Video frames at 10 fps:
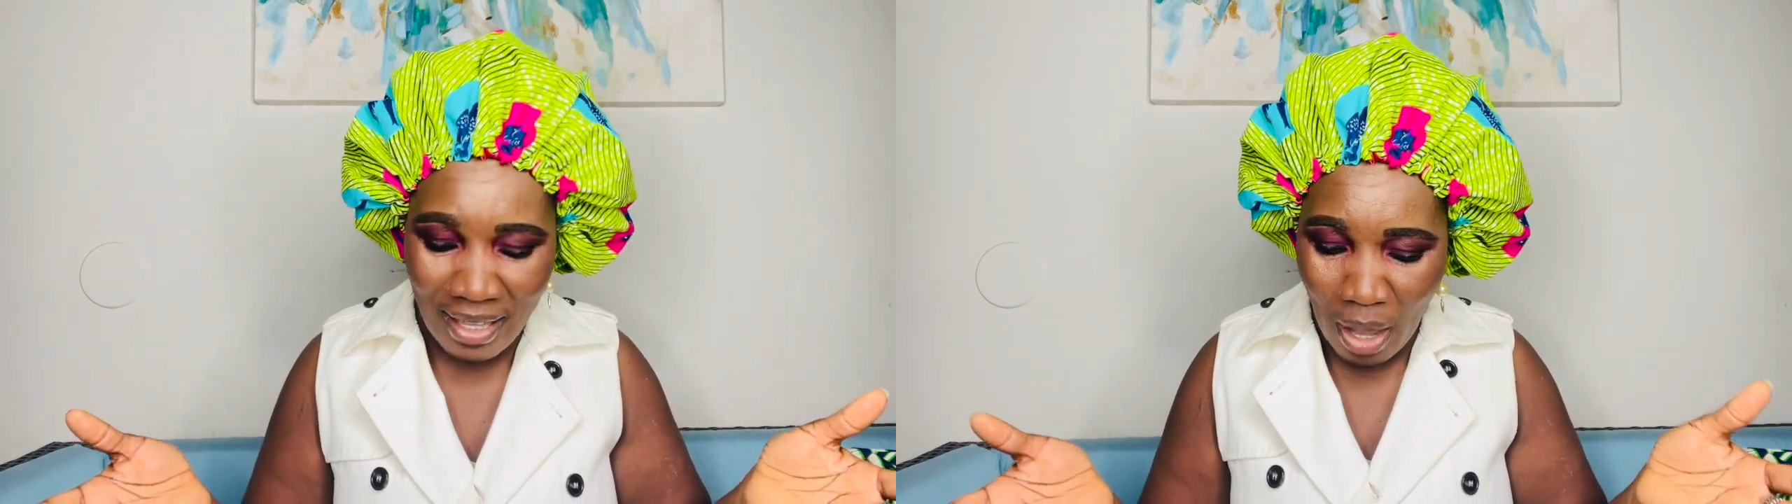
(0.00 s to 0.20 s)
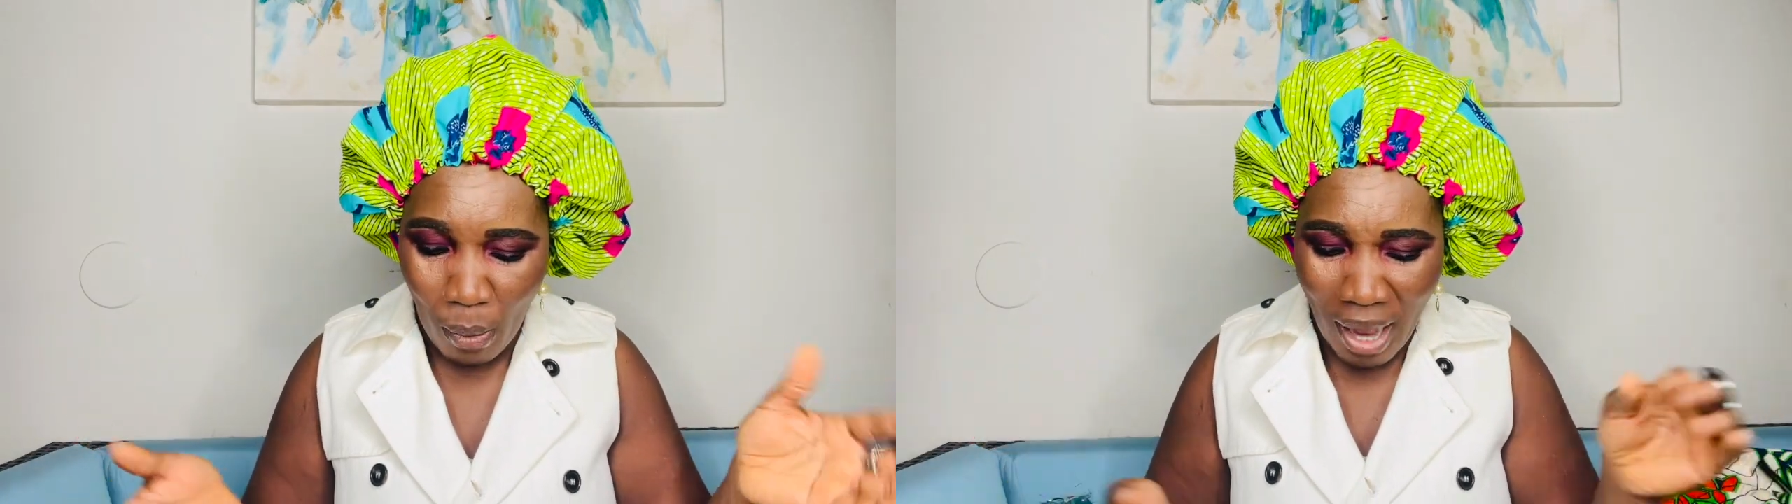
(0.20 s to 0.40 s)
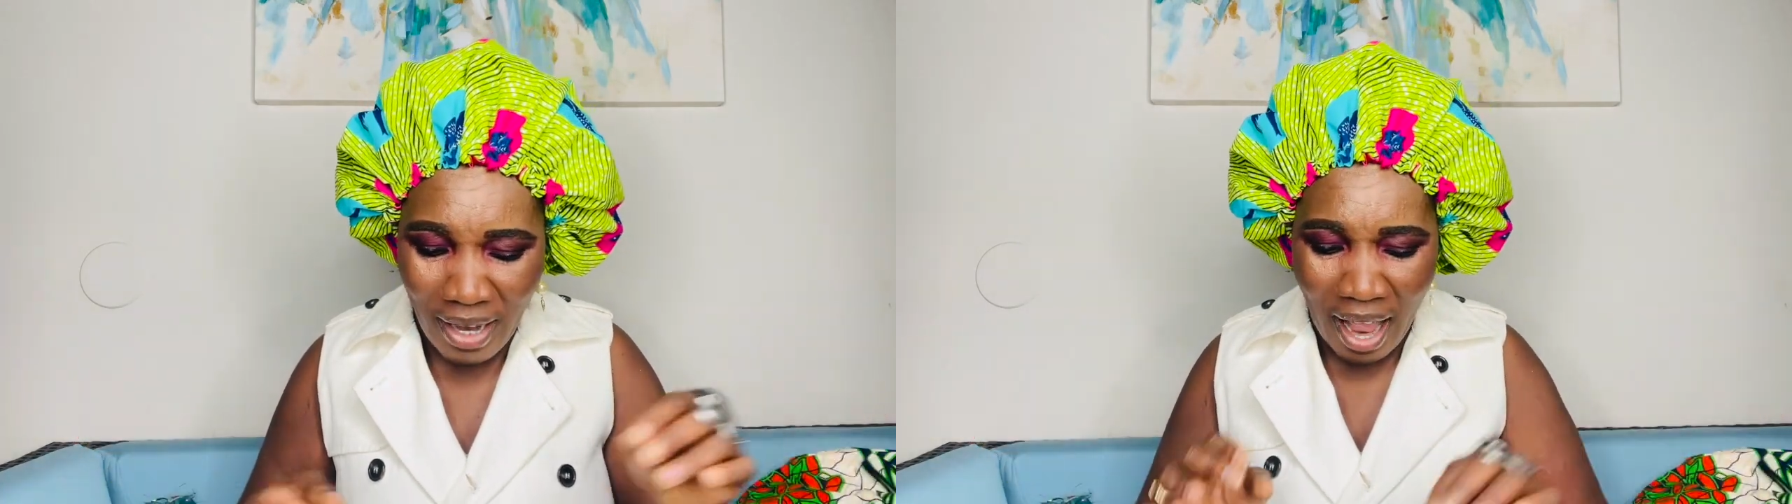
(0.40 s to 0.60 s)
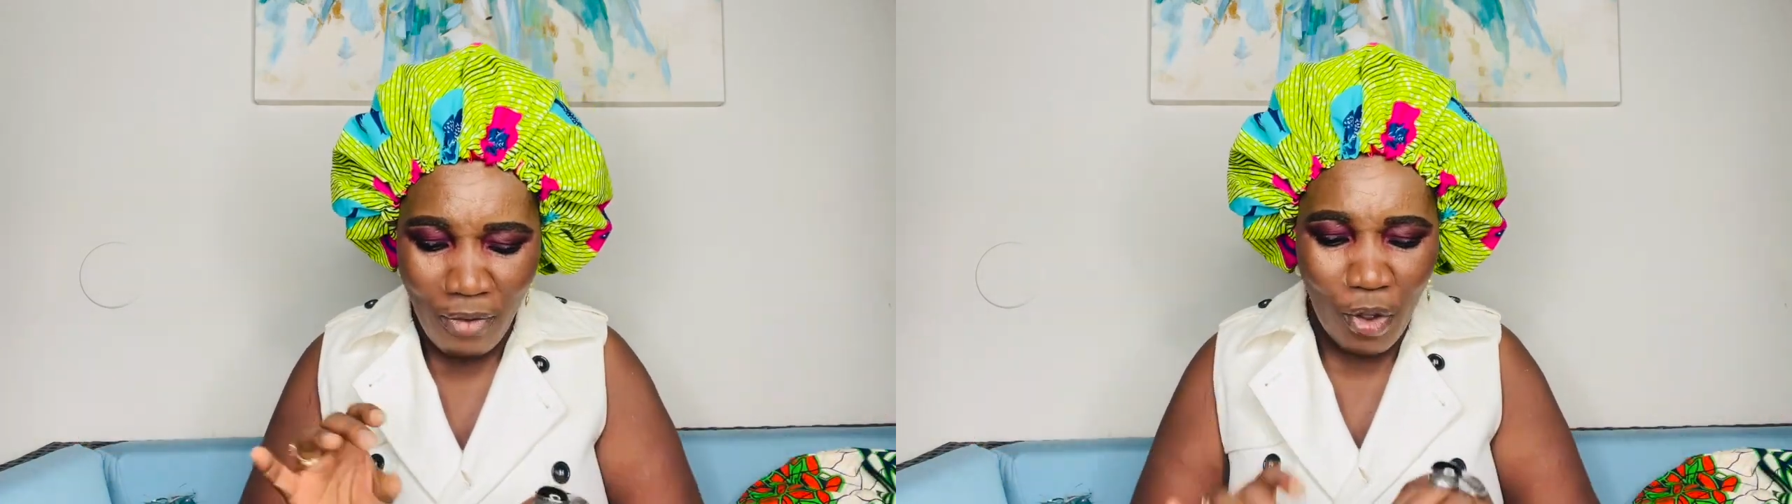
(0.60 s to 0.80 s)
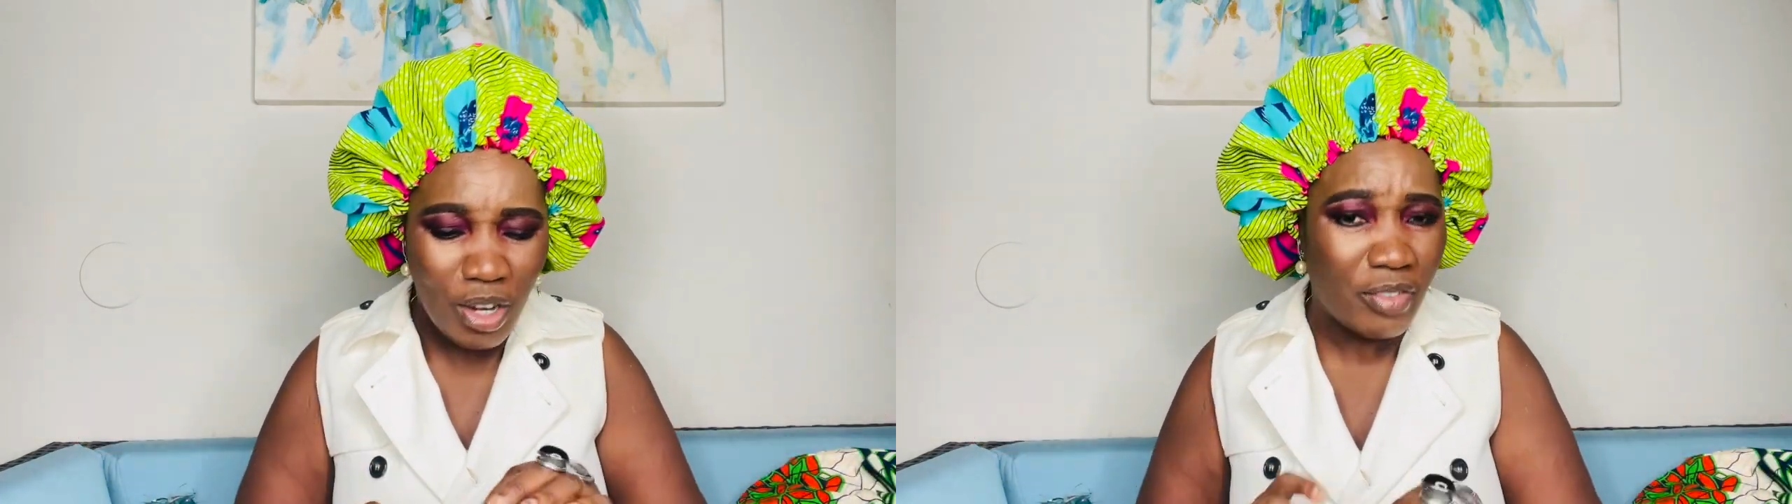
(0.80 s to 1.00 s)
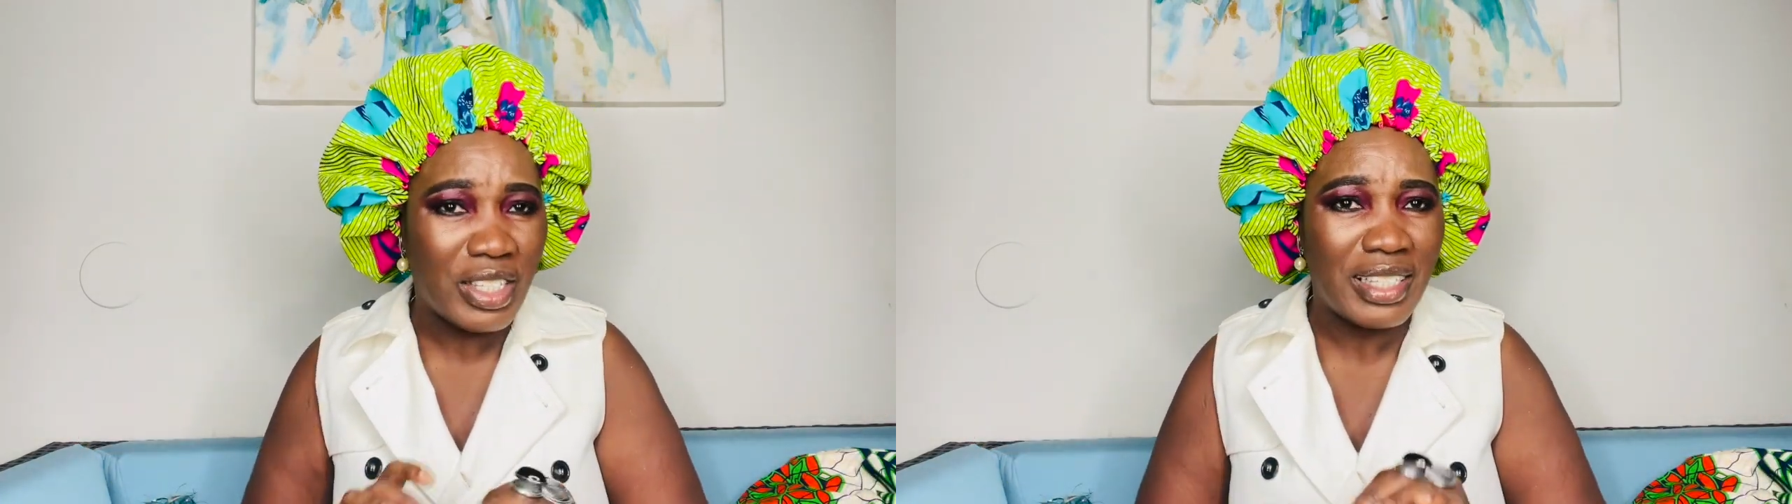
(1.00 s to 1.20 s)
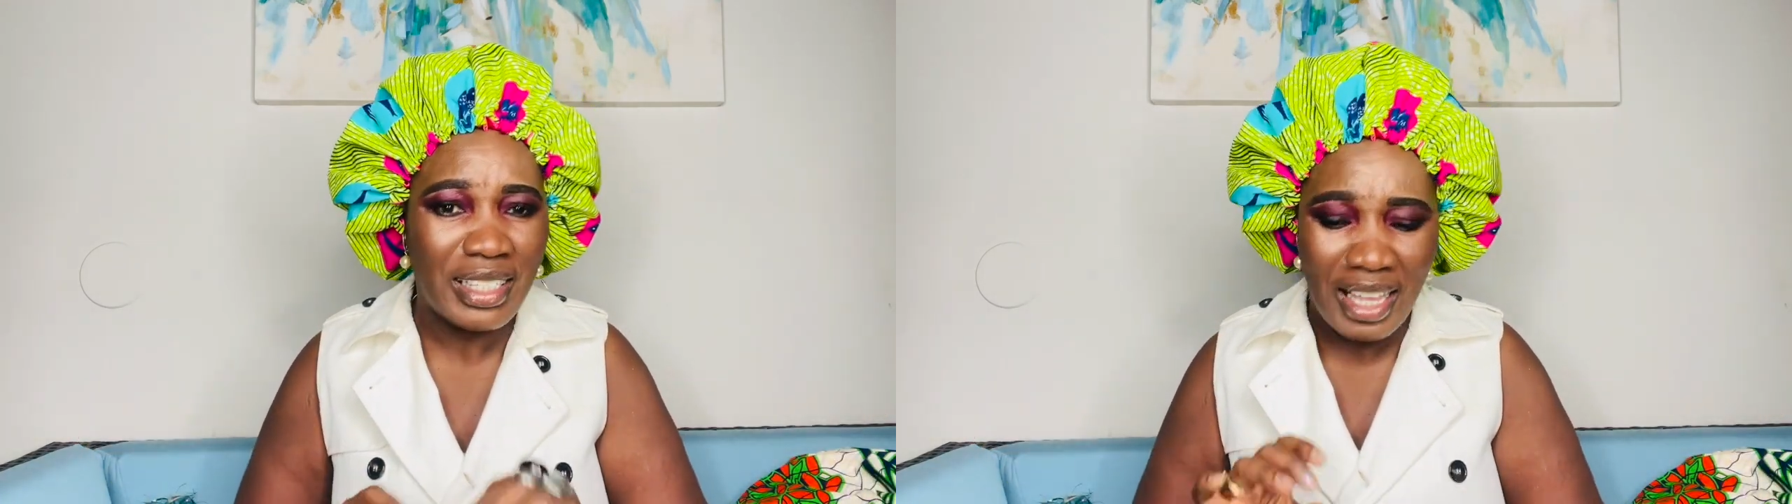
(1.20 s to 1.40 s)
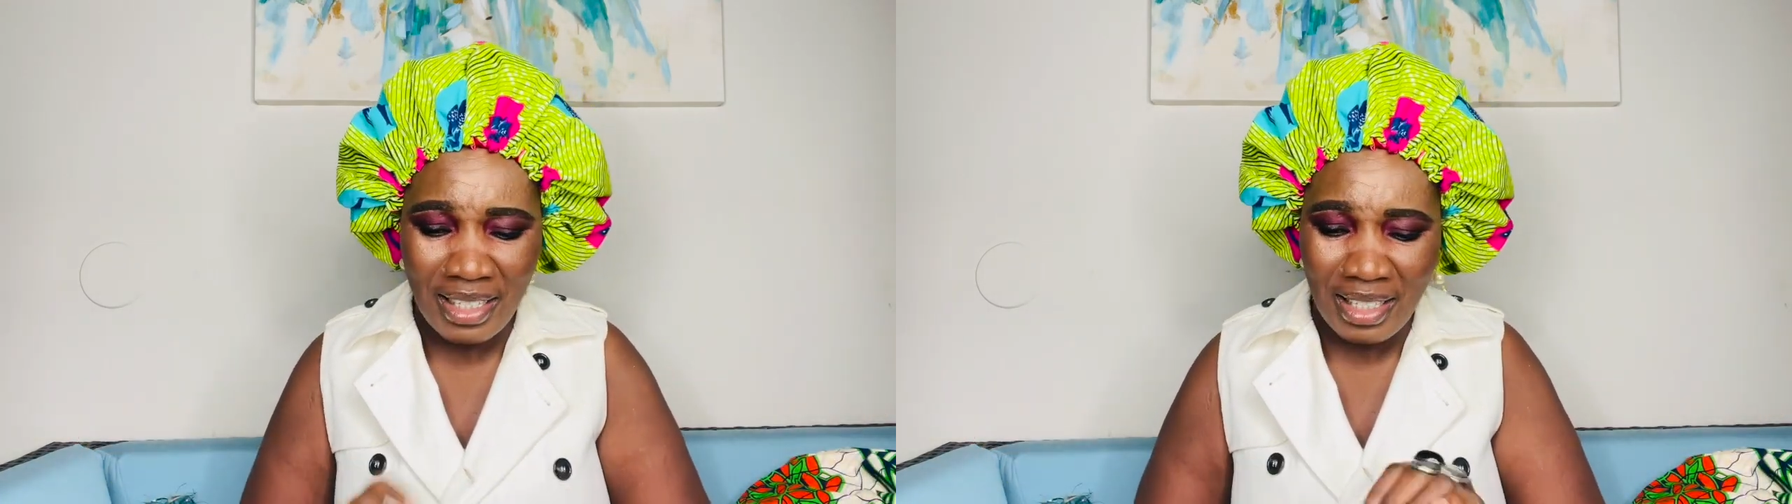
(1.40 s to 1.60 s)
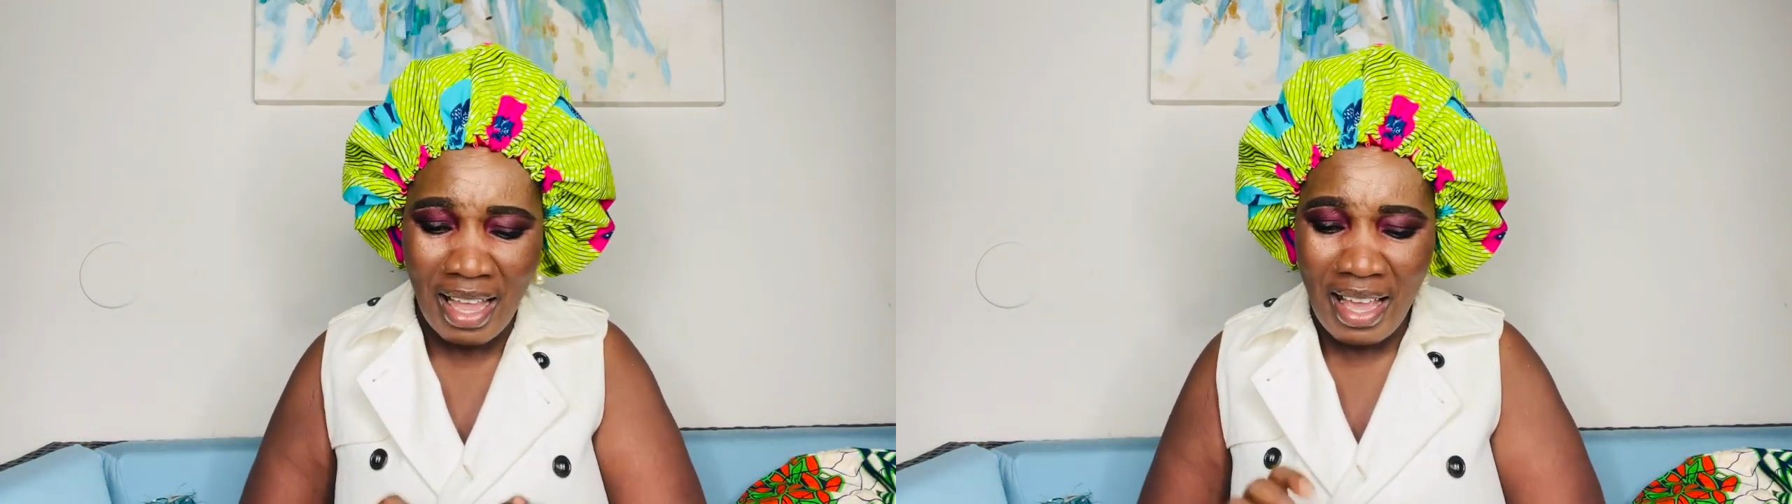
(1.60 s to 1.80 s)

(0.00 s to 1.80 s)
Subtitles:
Yeah, why they have all of these things